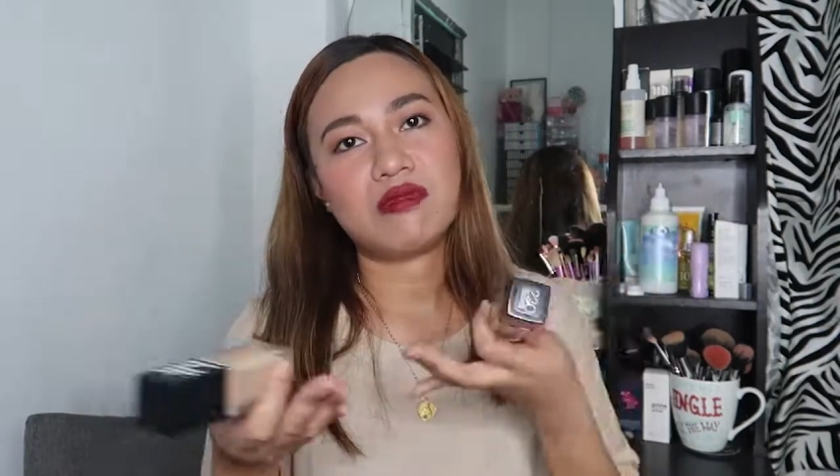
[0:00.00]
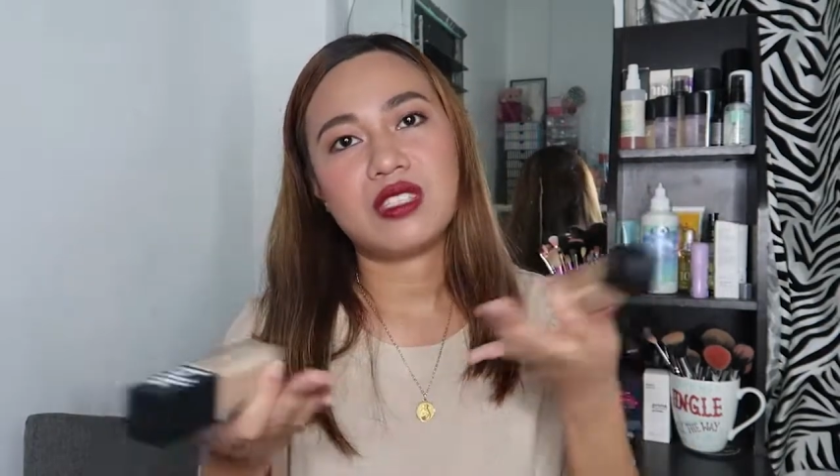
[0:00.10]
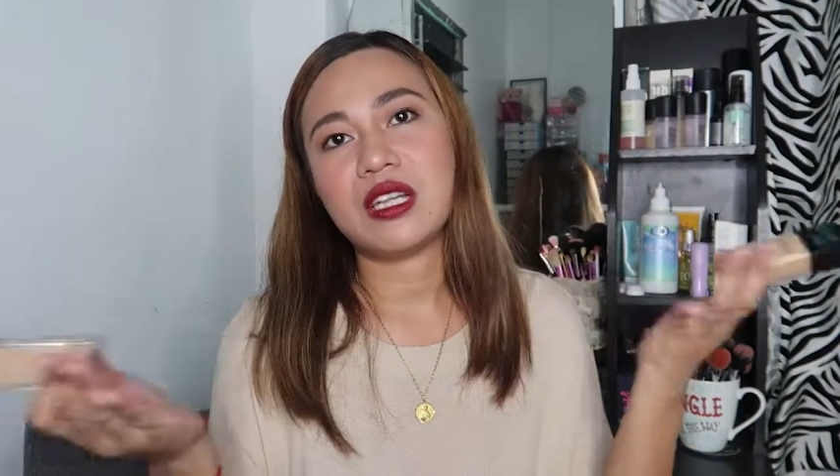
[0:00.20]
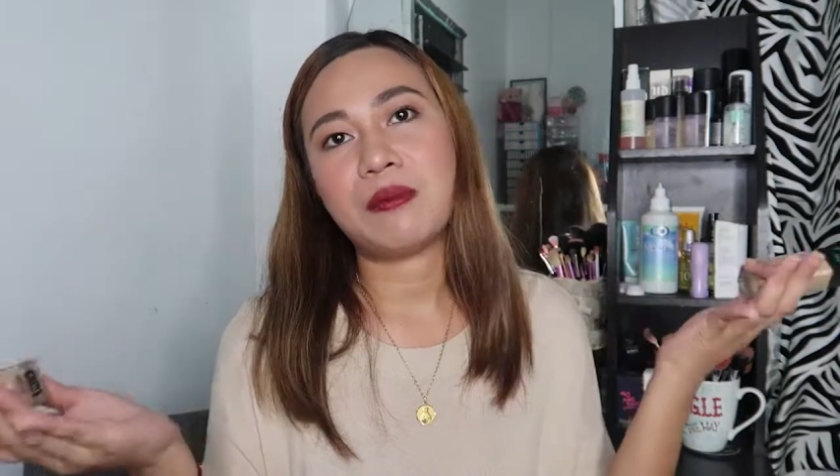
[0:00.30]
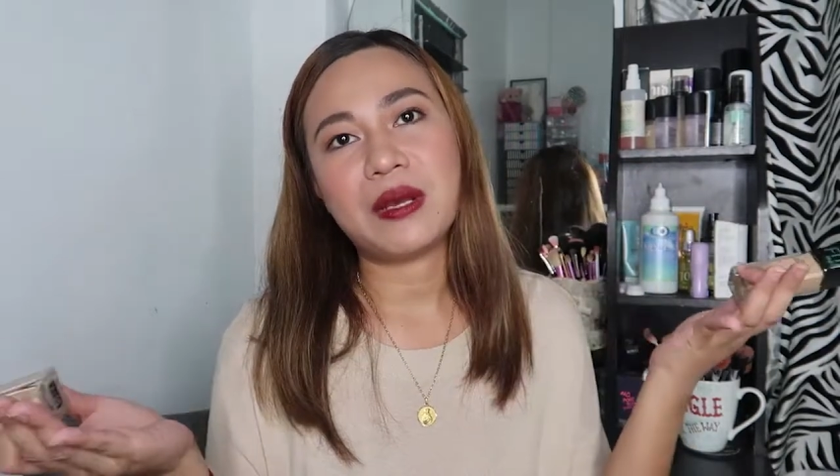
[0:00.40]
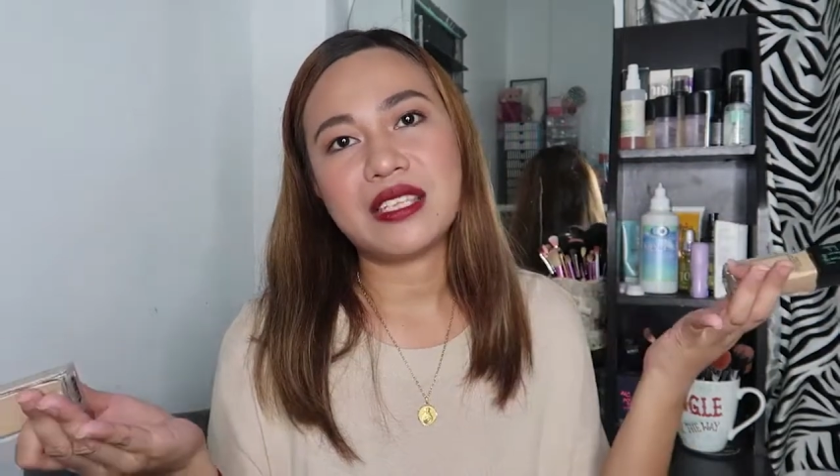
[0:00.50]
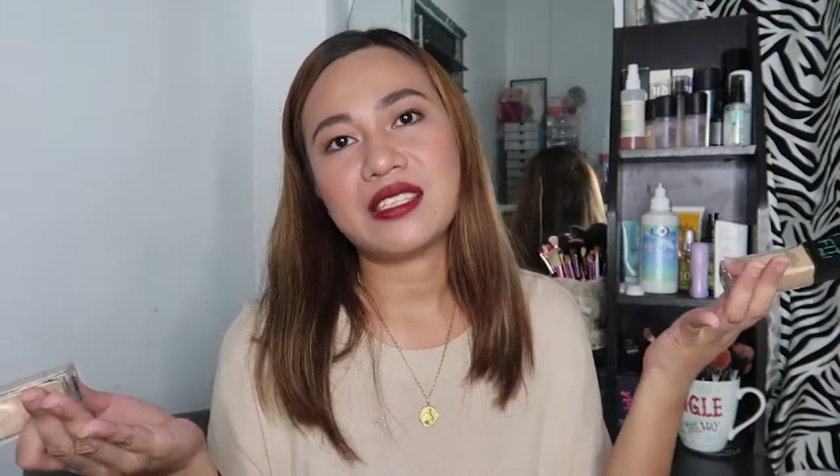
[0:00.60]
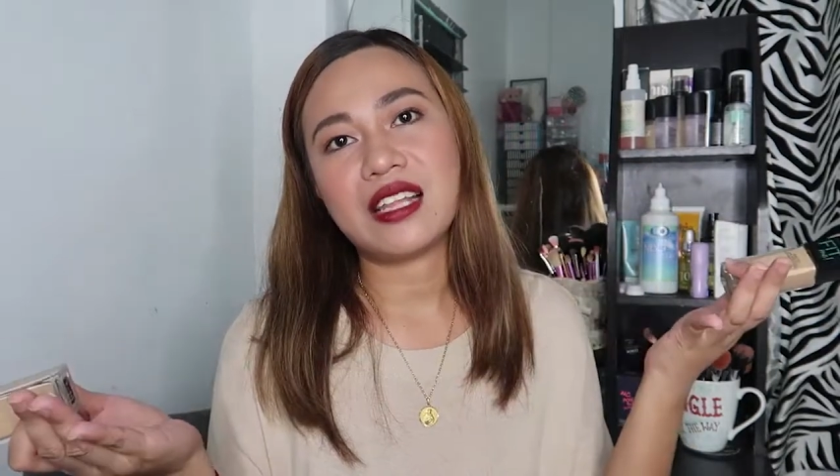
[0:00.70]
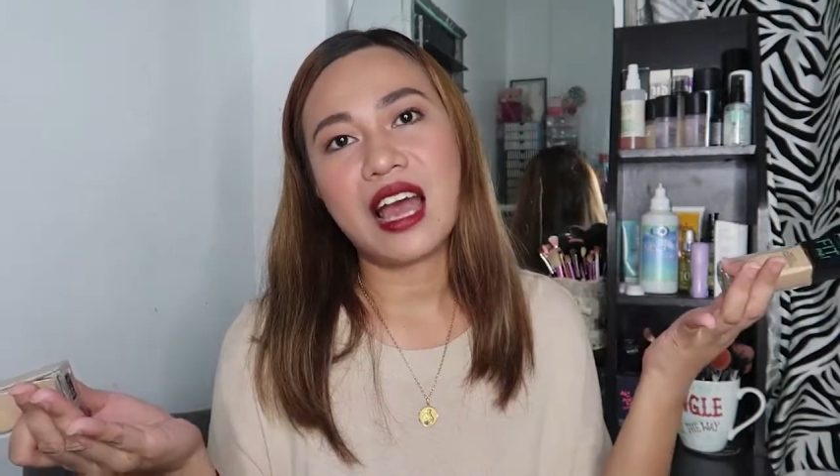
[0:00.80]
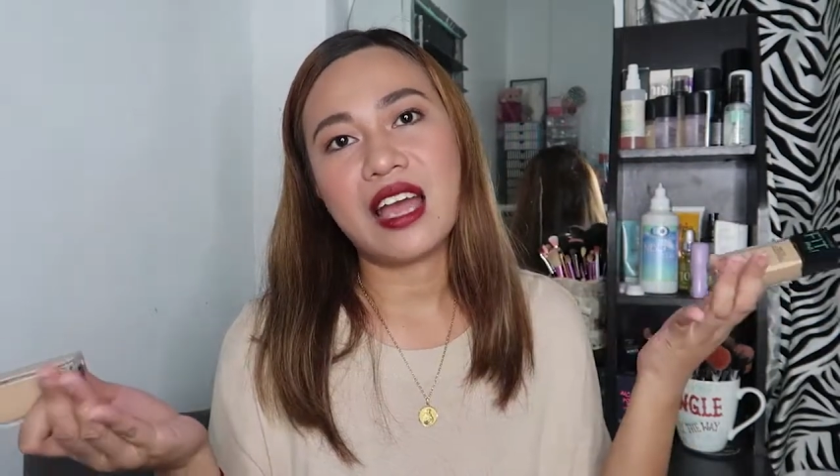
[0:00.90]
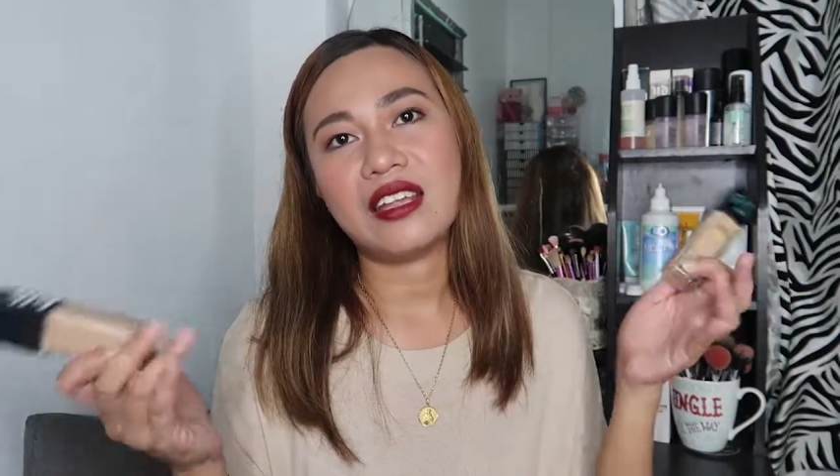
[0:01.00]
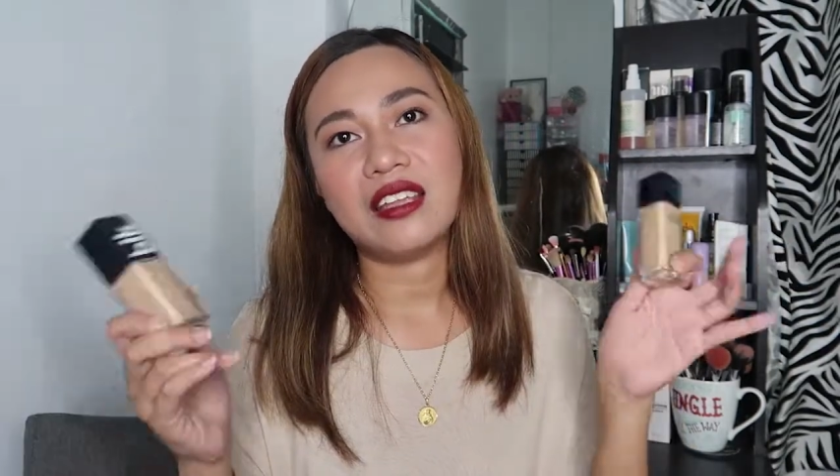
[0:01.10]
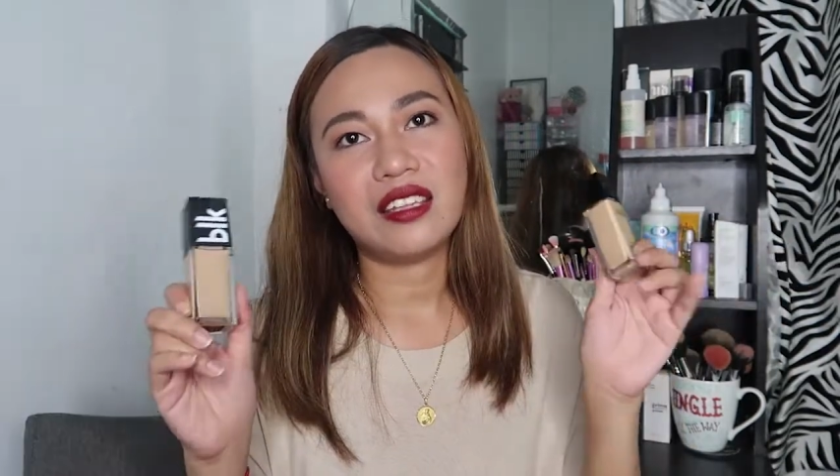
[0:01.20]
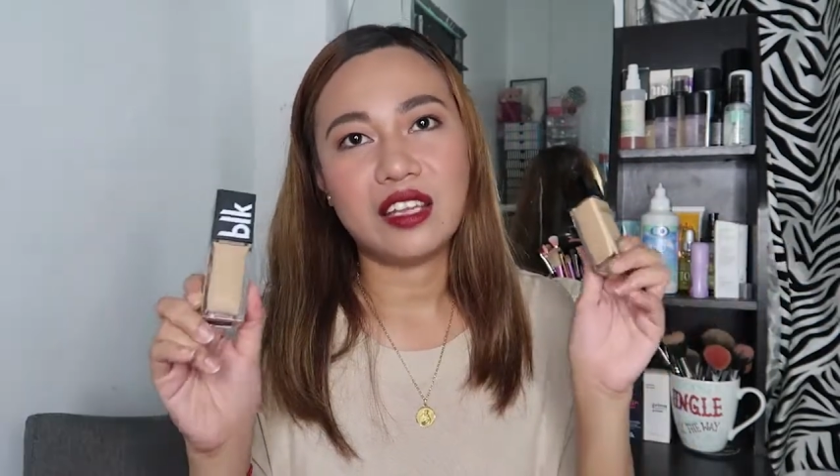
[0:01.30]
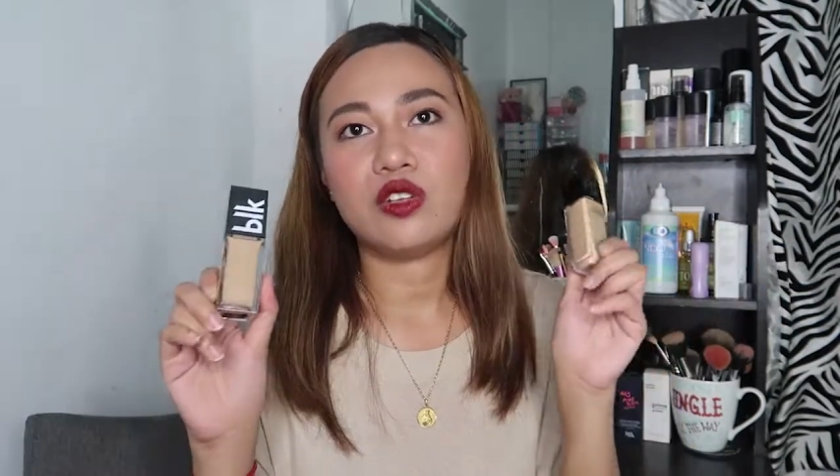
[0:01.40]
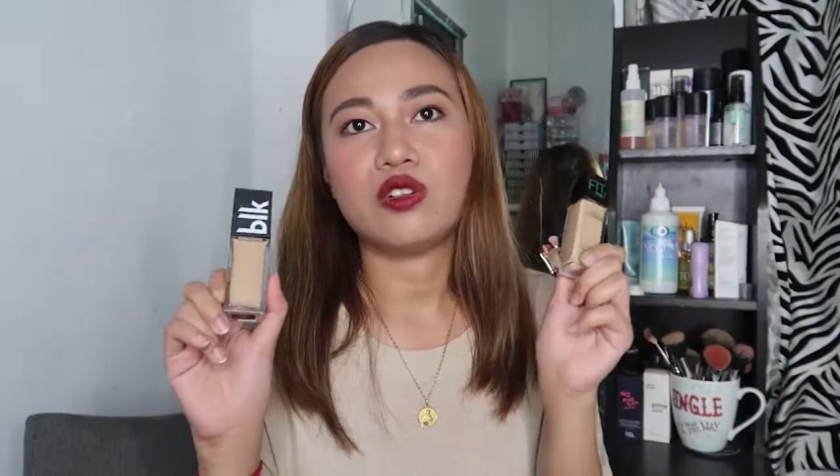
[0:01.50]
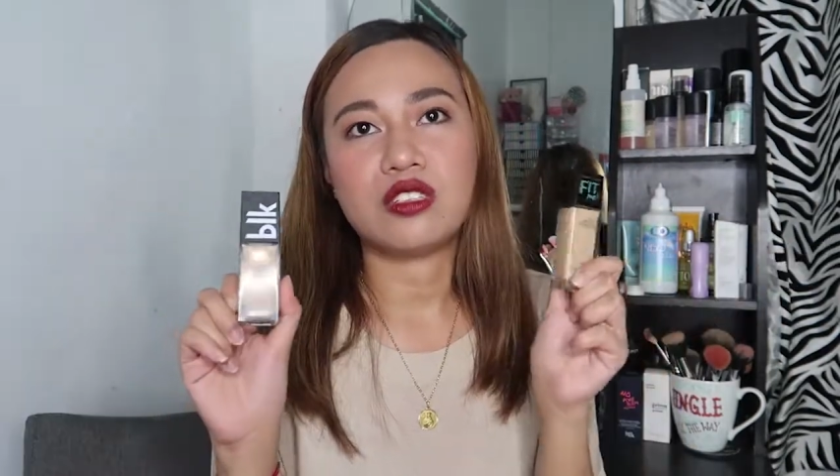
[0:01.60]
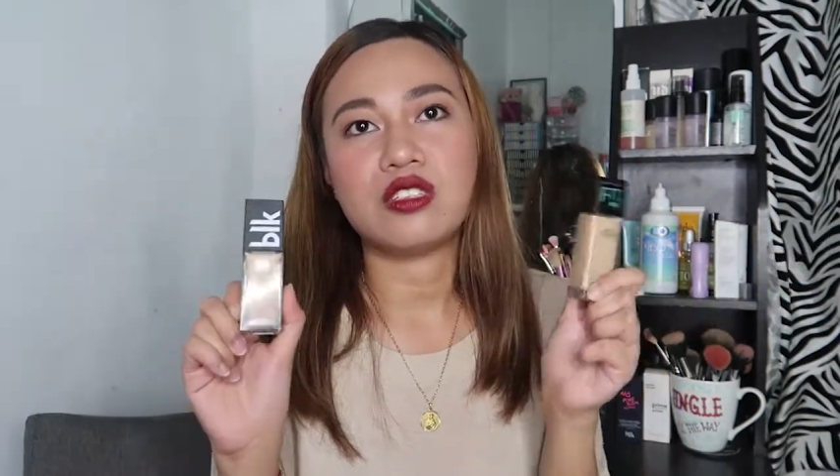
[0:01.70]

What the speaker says: slip and slide and then you'll